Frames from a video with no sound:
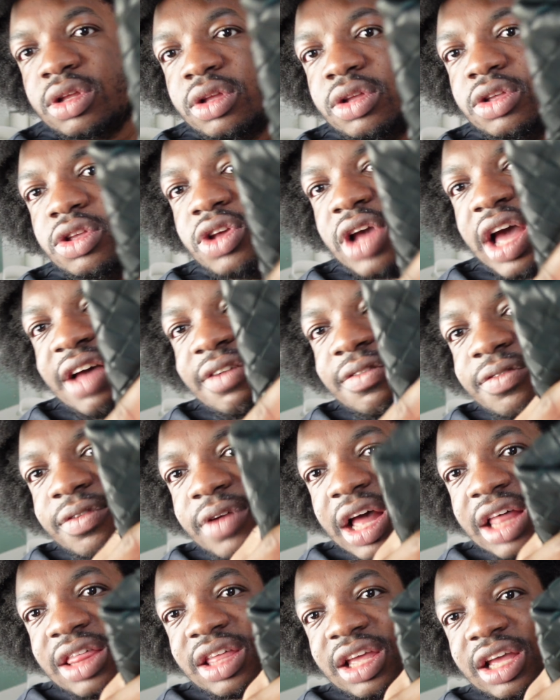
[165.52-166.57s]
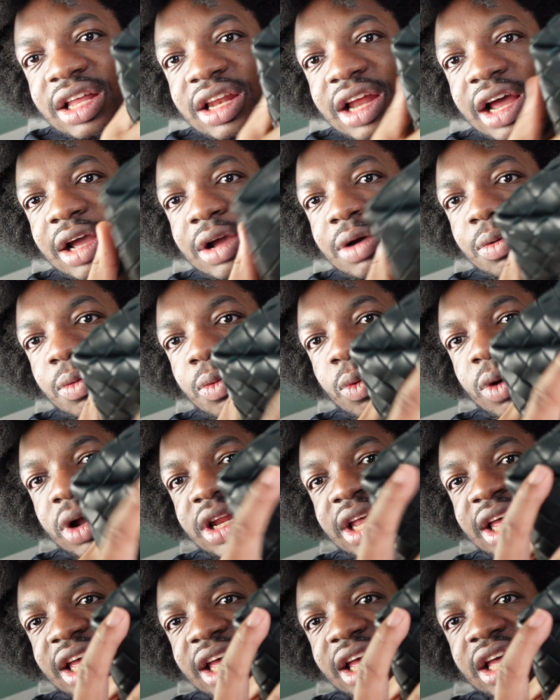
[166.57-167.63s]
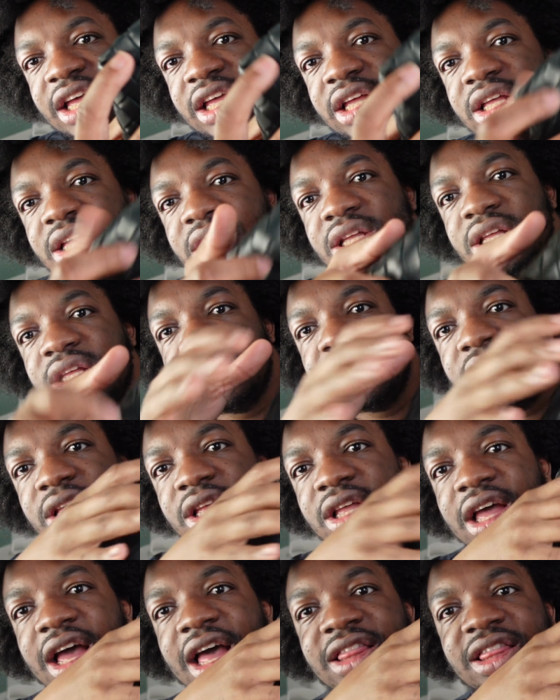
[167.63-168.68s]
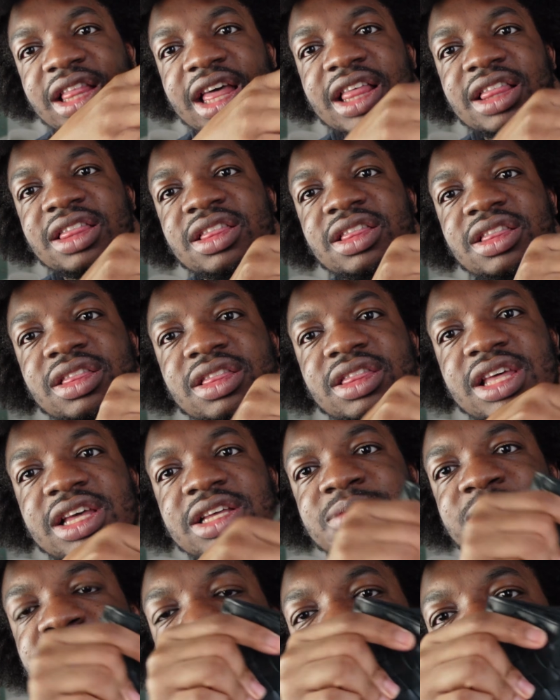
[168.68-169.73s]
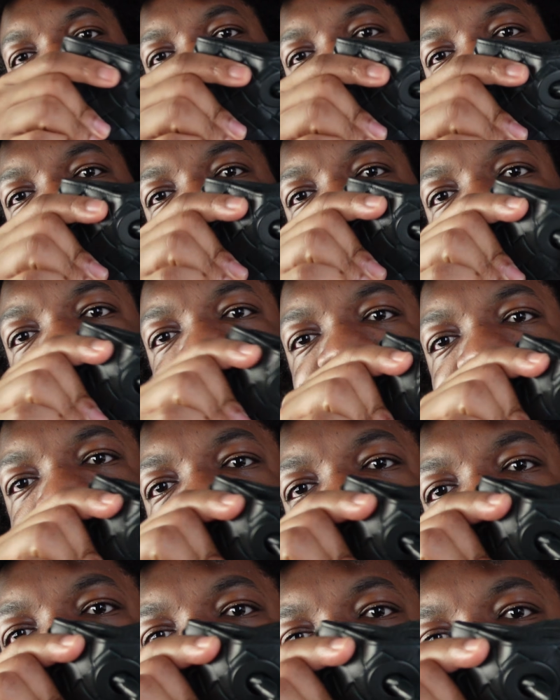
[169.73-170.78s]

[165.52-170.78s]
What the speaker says: you have, I think, like one here, and then there's maybe a seam at the